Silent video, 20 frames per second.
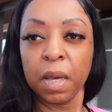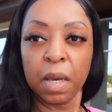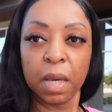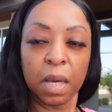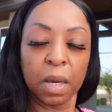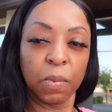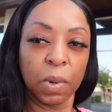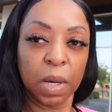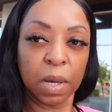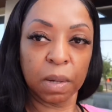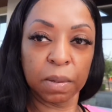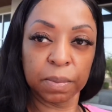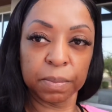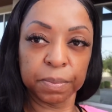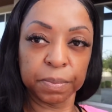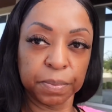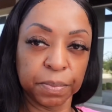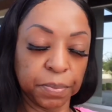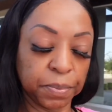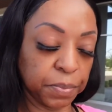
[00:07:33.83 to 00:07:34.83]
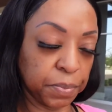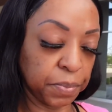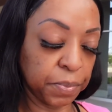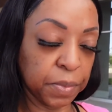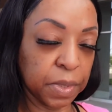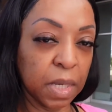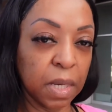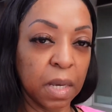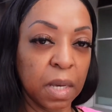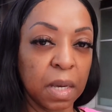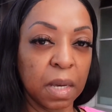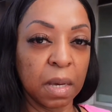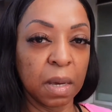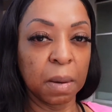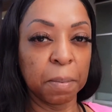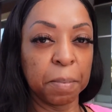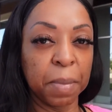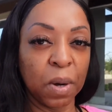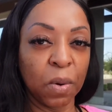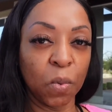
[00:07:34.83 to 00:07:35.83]
Here we go.
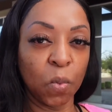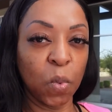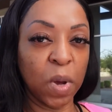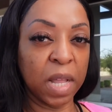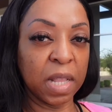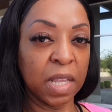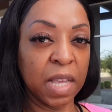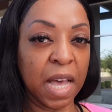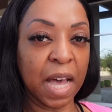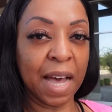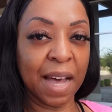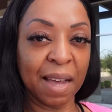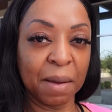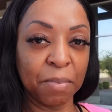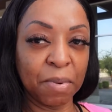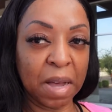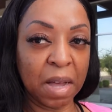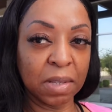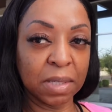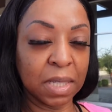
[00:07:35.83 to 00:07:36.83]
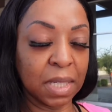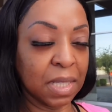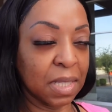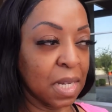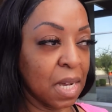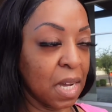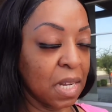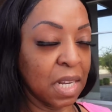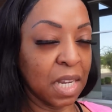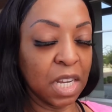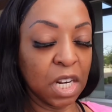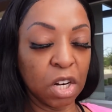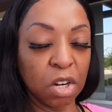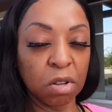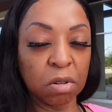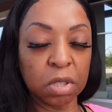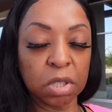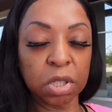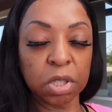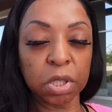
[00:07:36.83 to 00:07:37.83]
But when your eyebrows are done, it
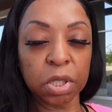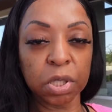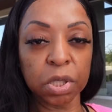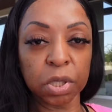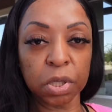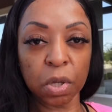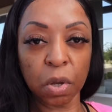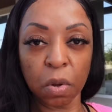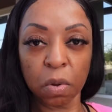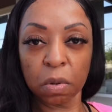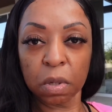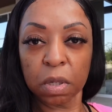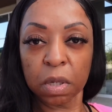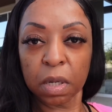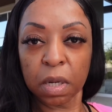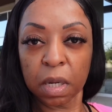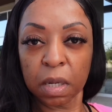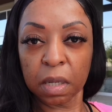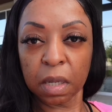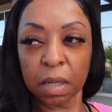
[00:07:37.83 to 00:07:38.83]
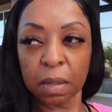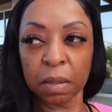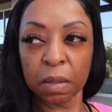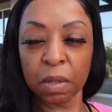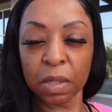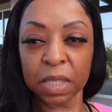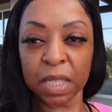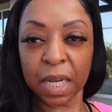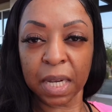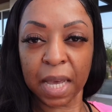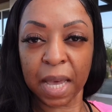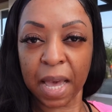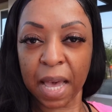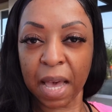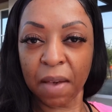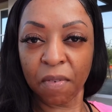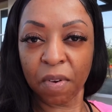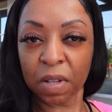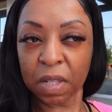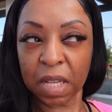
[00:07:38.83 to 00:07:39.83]
looks so good. It looks like I
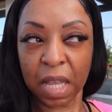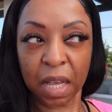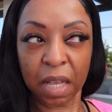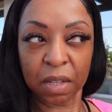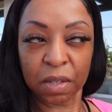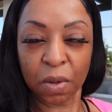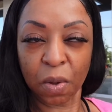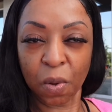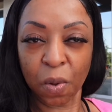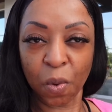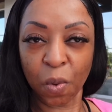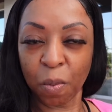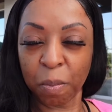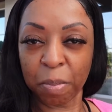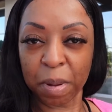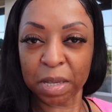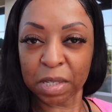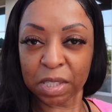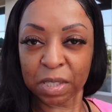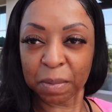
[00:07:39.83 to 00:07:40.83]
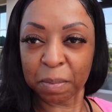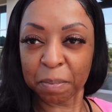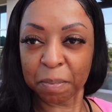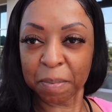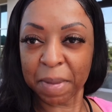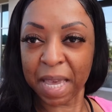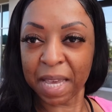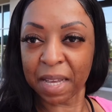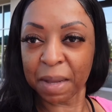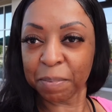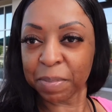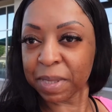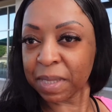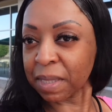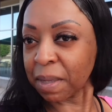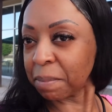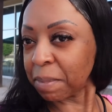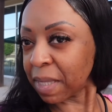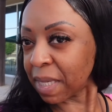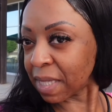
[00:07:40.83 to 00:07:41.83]
have on like a whole bunch of makeup or
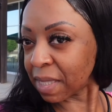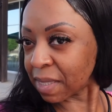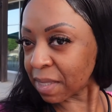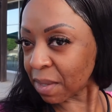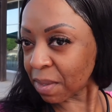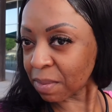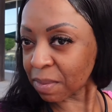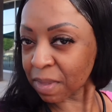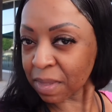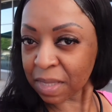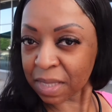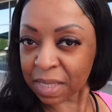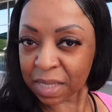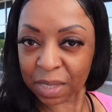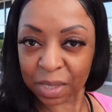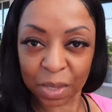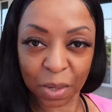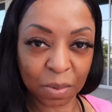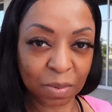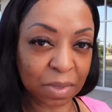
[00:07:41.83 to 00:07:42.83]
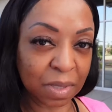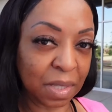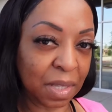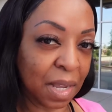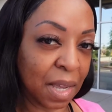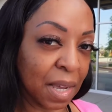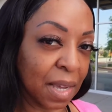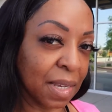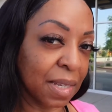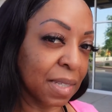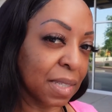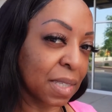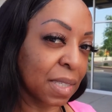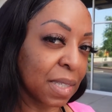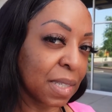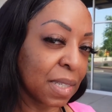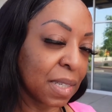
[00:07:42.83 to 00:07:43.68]
something, but I don't. It's so nice.